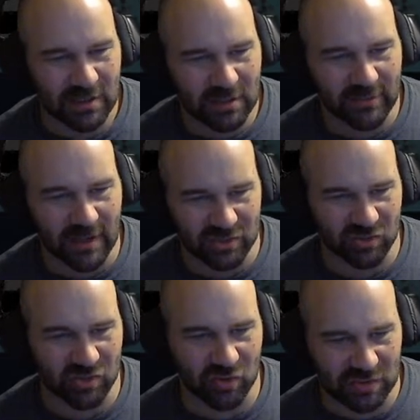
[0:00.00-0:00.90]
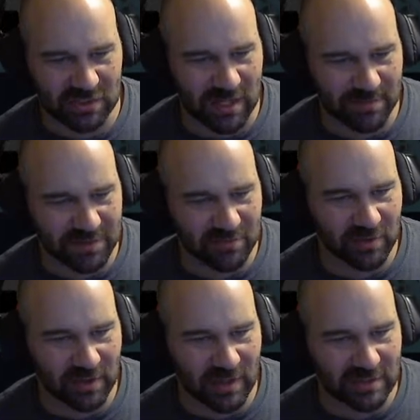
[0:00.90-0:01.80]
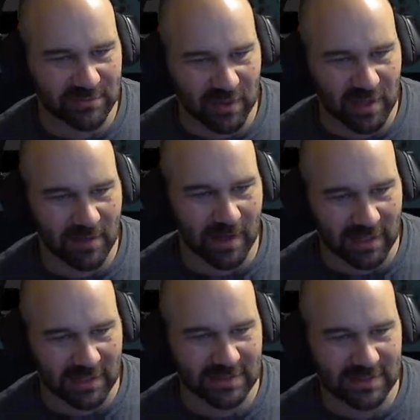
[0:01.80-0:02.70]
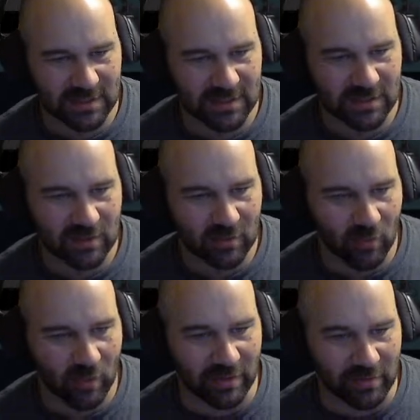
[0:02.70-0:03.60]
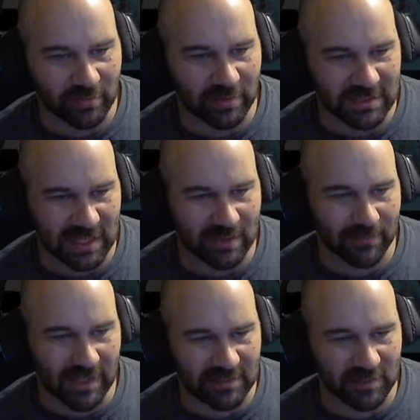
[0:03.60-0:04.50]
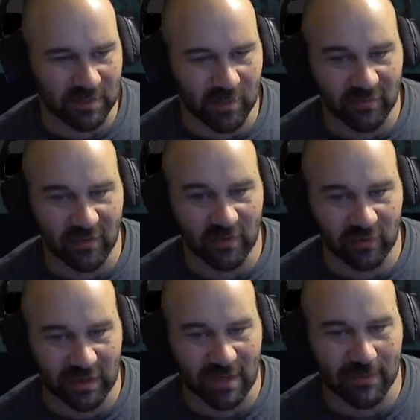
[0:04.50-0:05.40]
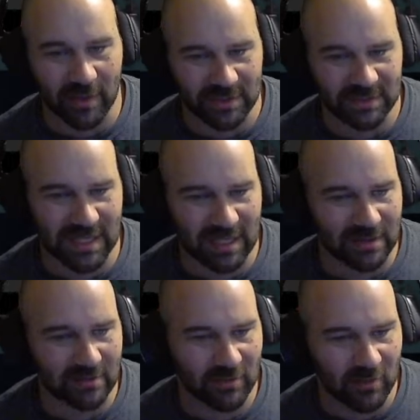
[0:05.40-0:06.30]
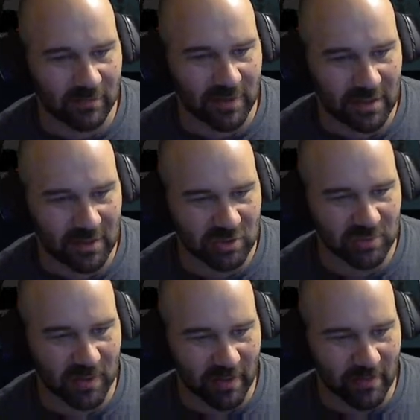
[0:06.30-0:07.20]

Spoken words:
You got two shortstops you'd really like to play, but I guess One of them could play second base. We could move Enrique Mullen to second. Wouldn't be a huge problem.